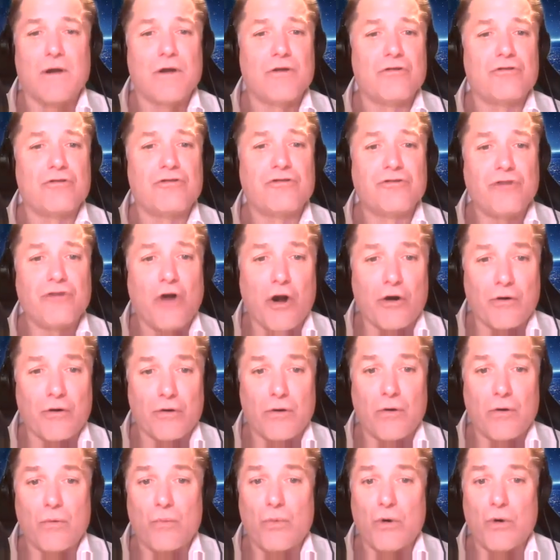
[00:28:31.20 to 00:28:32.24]
Start
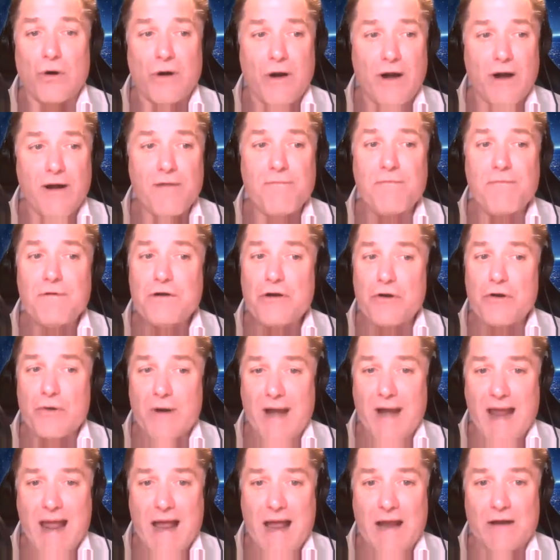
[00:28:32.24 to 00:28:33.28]
wherever you're
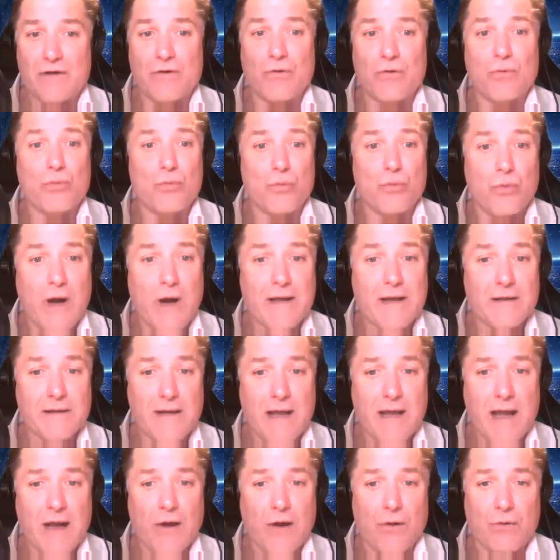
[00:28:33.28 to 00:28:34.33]
at right
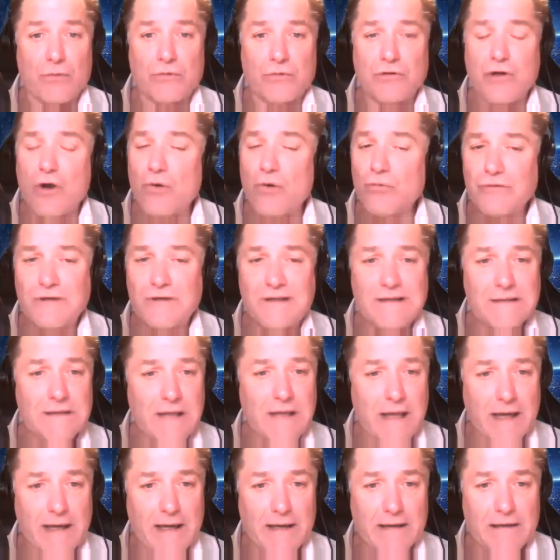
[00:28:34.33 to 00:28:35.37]
now. Don't
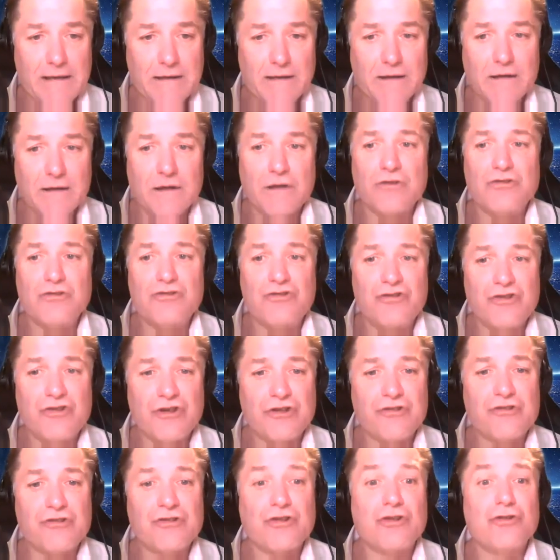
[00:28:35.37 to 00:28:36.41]
delay,
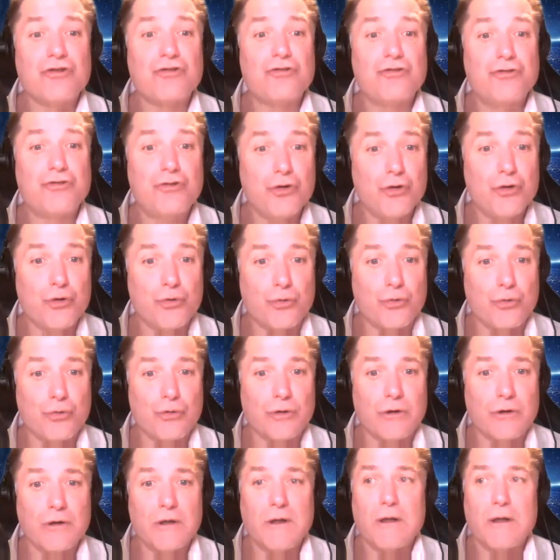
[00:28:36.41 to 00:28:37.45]
just do.
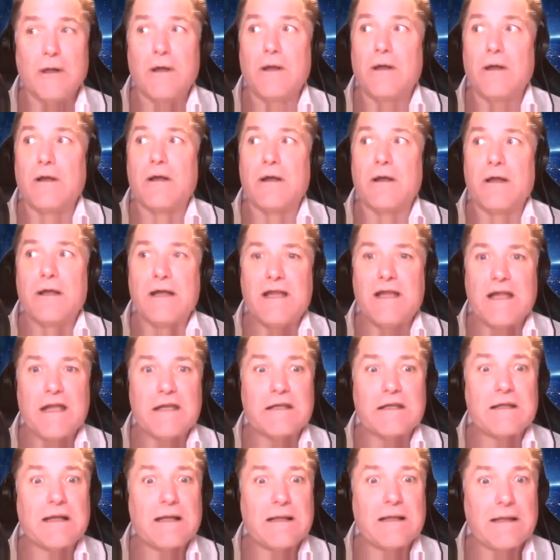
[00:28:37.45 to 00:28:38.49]

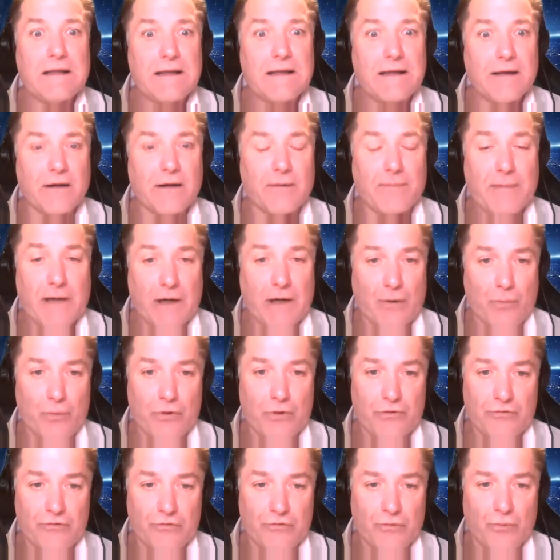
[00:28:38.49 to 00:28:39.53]
Get clear about
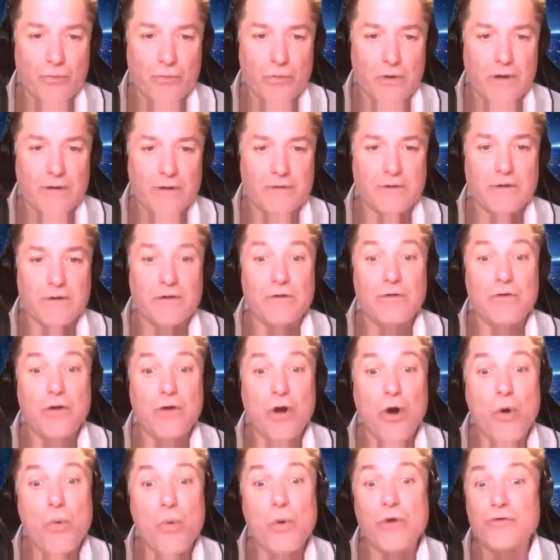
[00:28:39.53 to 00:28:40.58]
what you want,
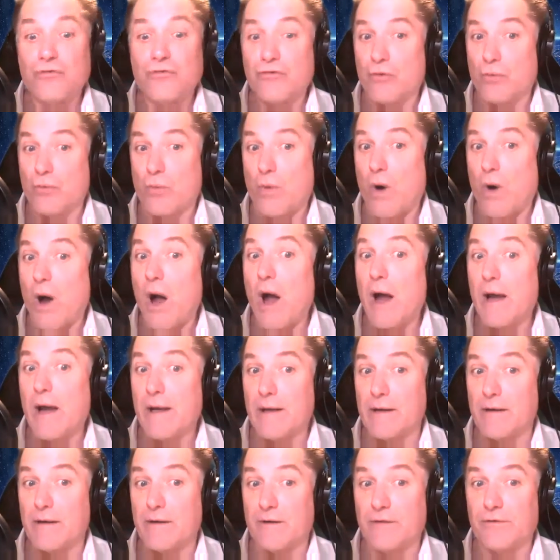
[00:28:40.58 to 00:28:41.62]
know what your why
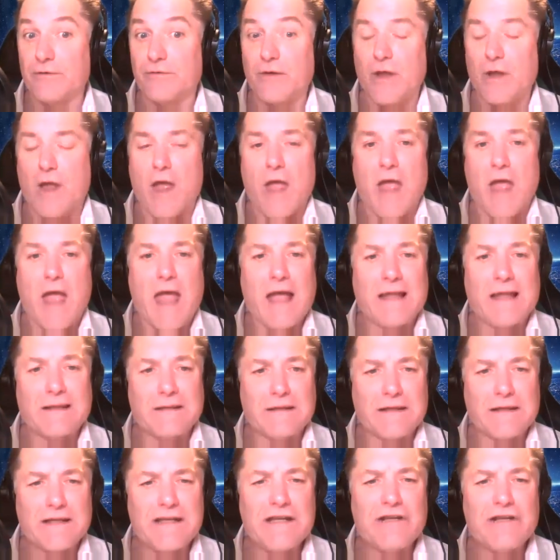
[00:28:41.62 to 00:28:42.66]
is, and
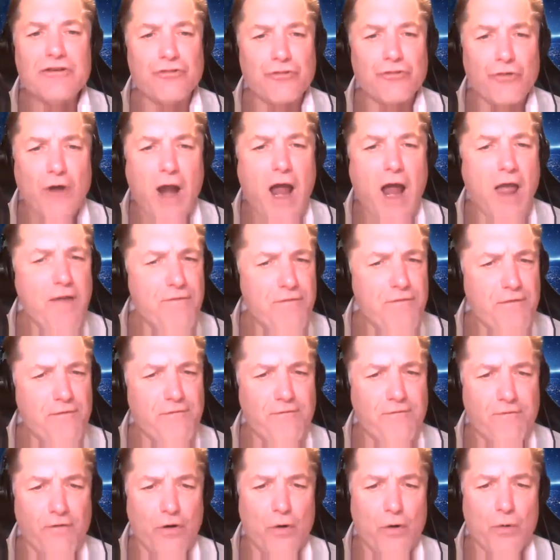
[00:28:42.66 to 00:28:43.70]
let it drive you
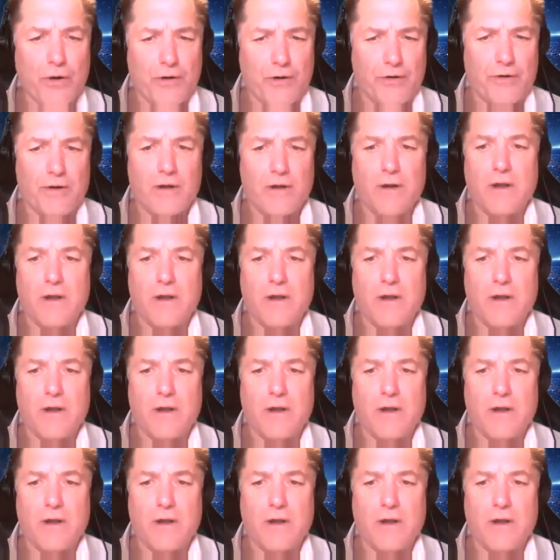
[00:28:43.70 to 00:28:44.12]
forward.